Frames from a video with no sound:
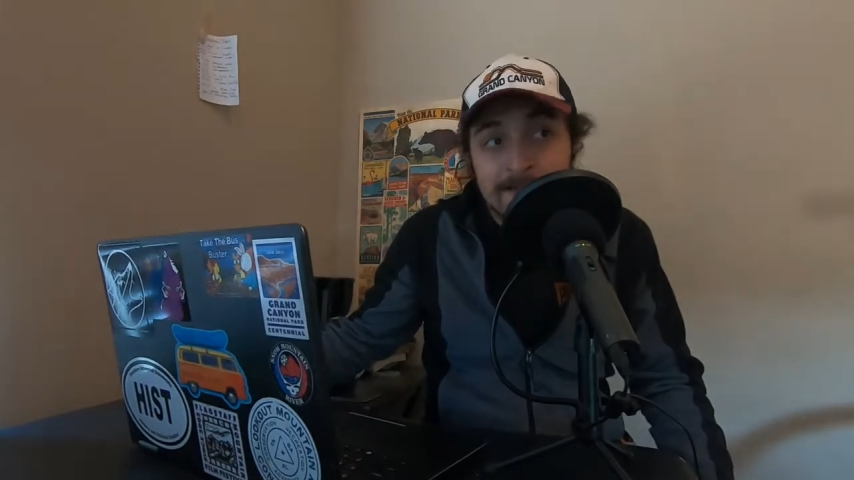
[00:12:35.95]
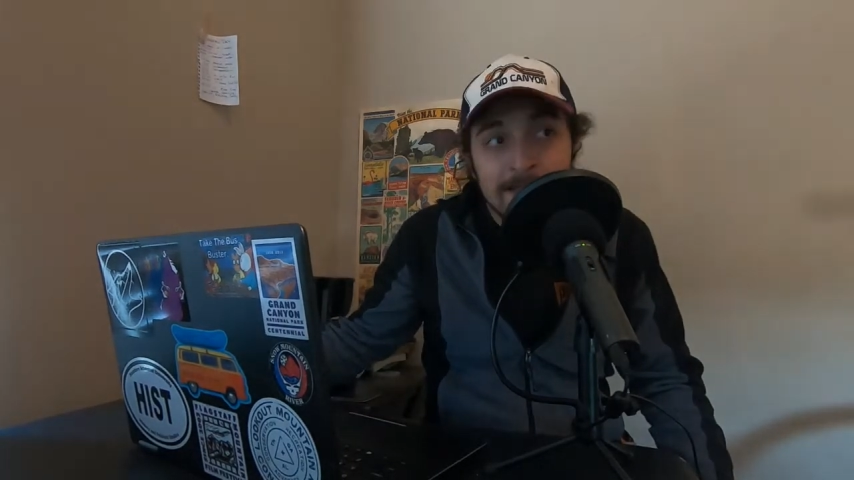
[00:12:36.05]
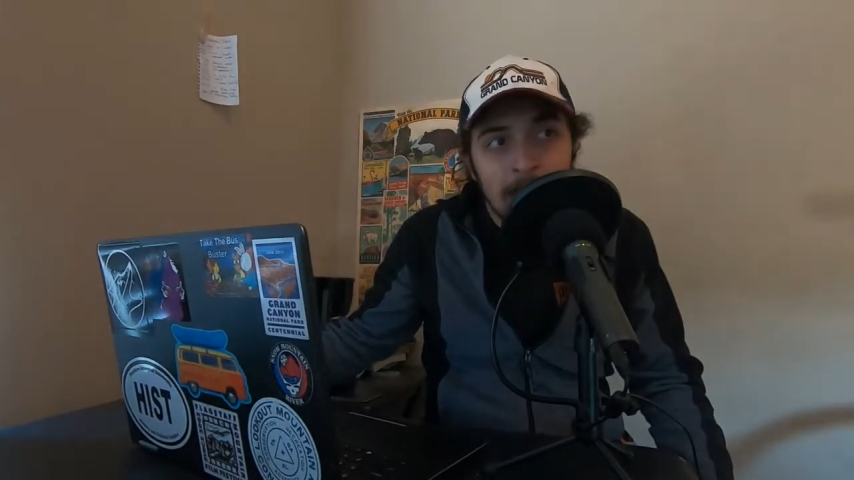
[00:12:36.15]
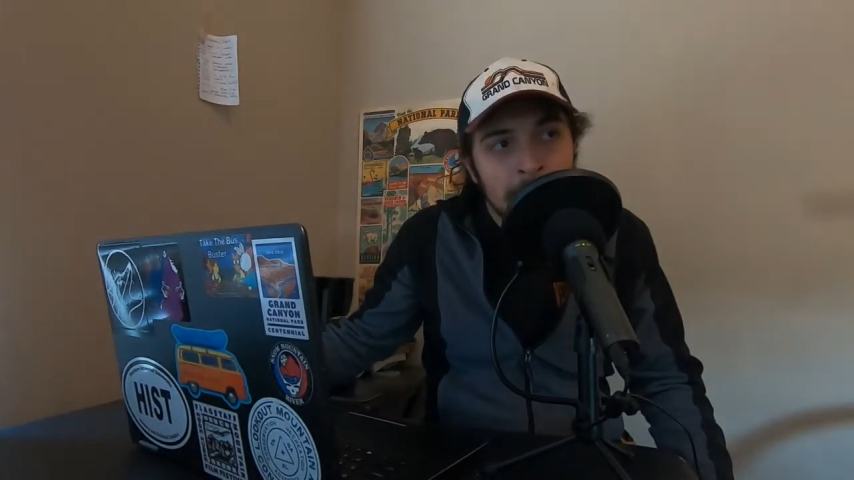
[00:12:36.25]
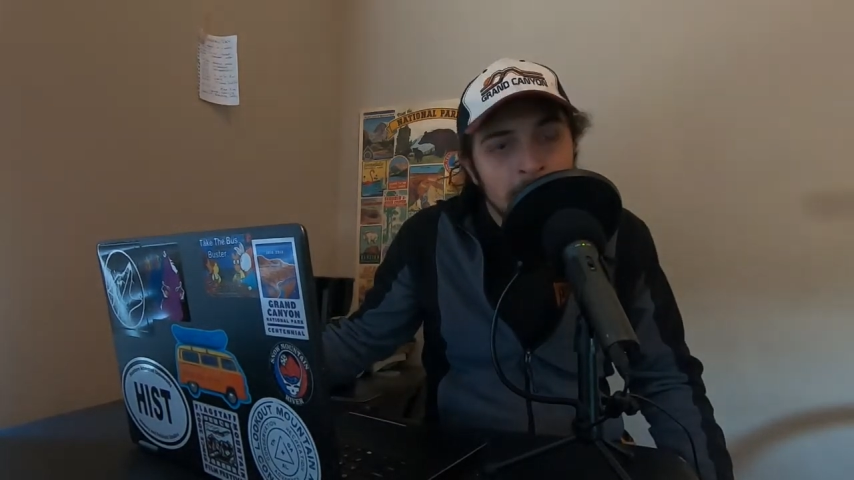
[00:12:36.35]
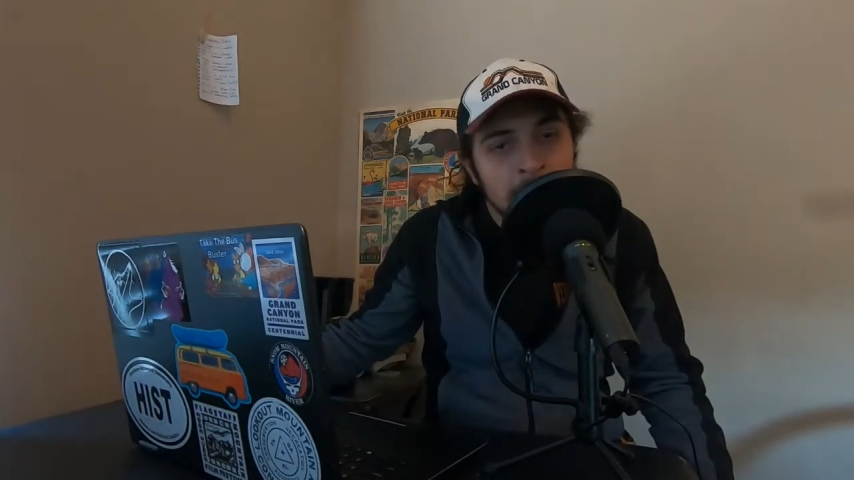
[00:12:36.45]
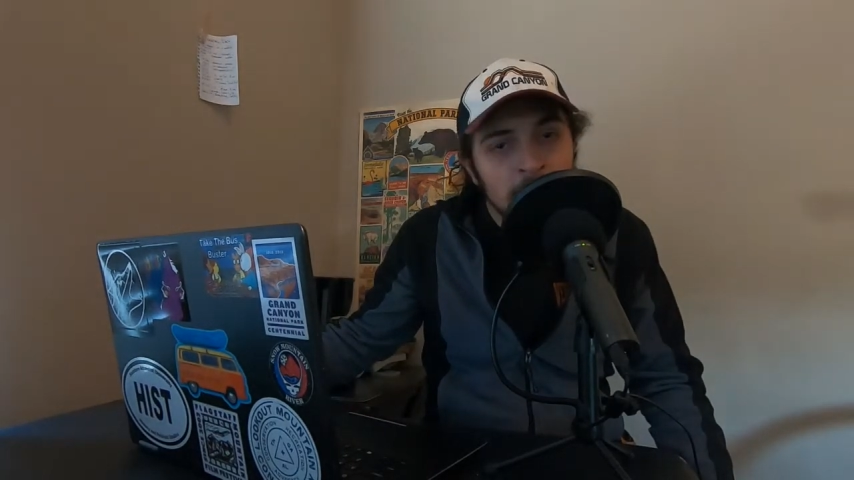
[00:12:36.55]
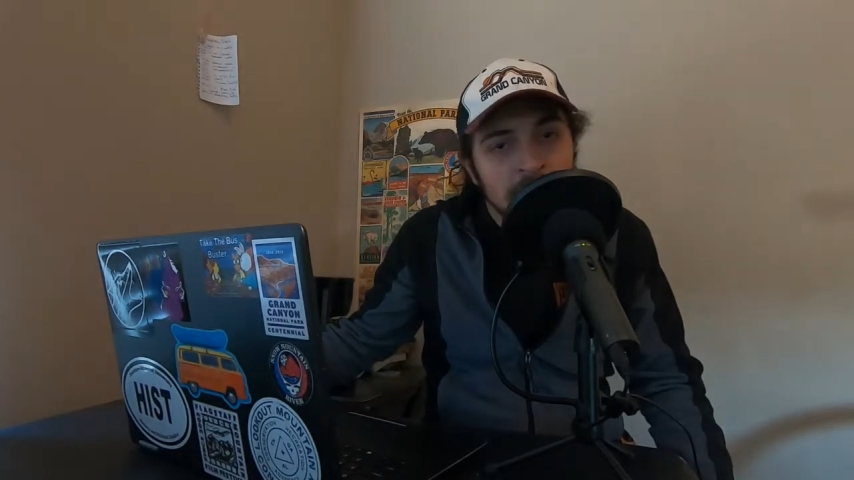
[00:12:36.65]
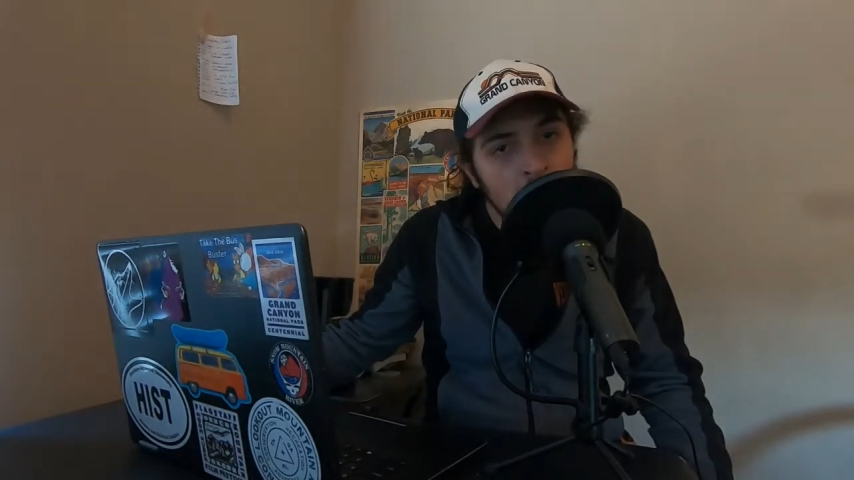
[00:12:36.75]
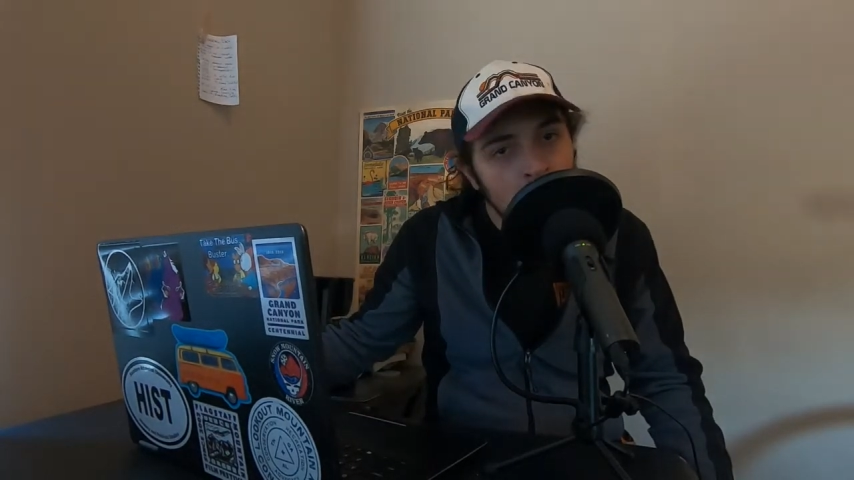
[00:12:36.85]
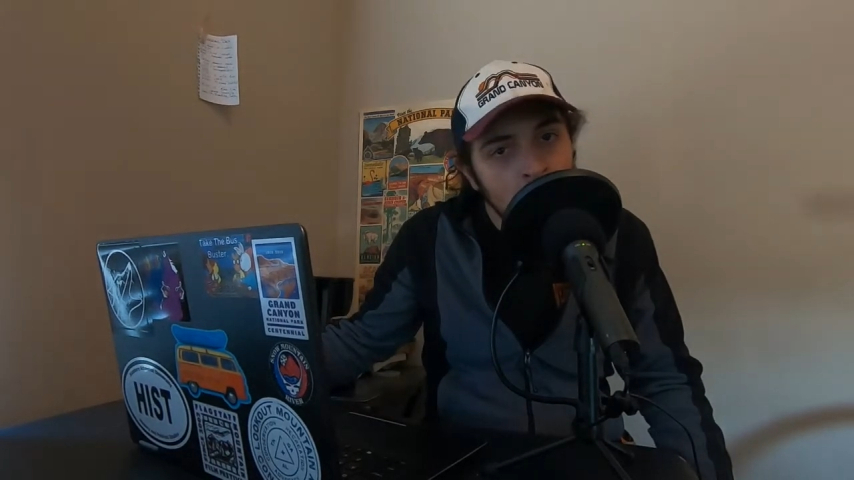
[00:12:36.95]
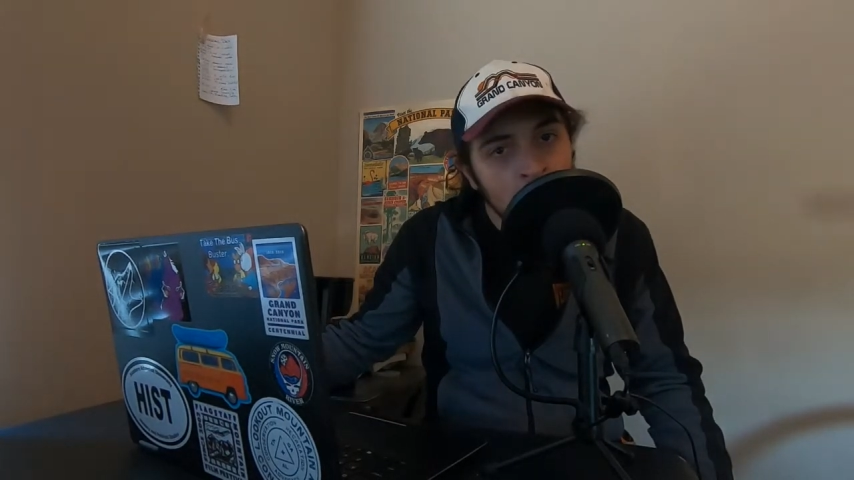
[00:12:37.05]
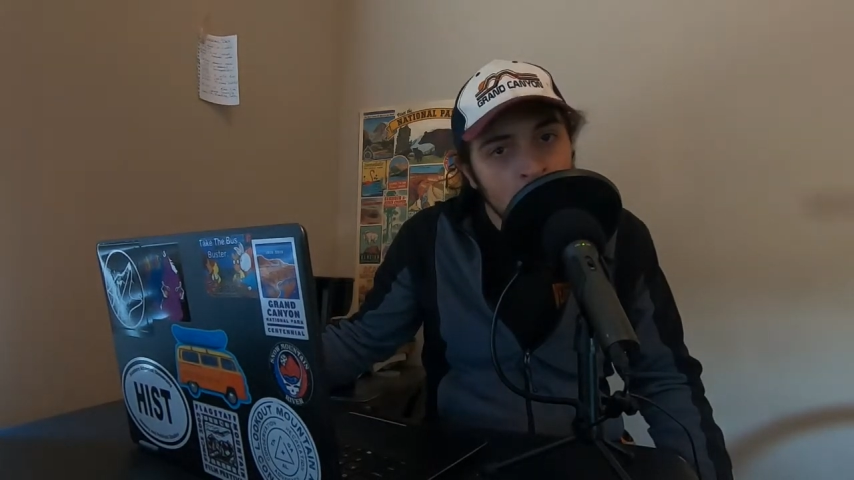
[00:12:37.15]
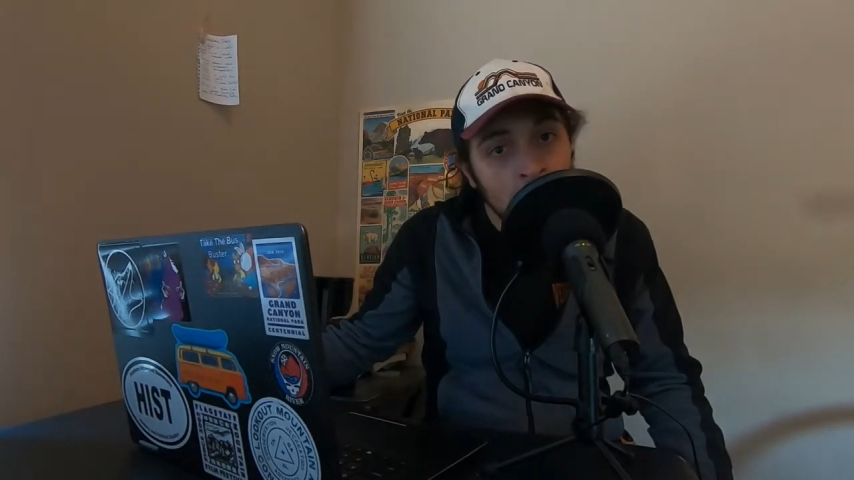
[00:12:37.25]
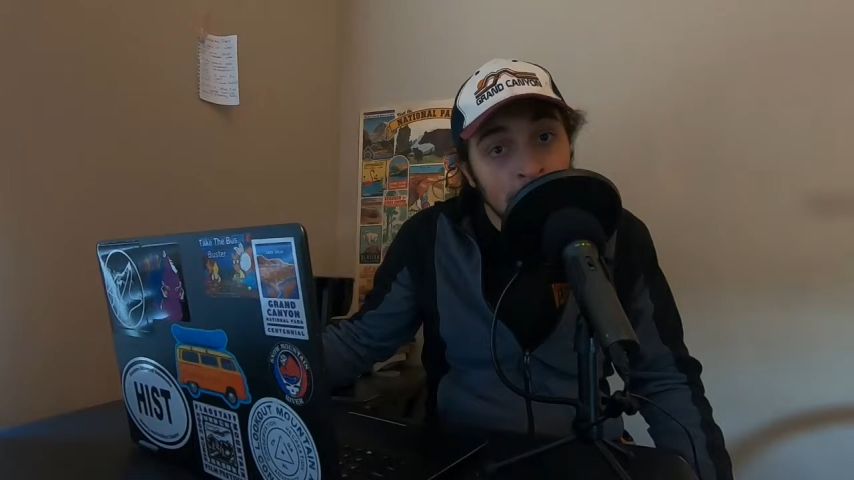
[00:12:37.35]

not the most comfortable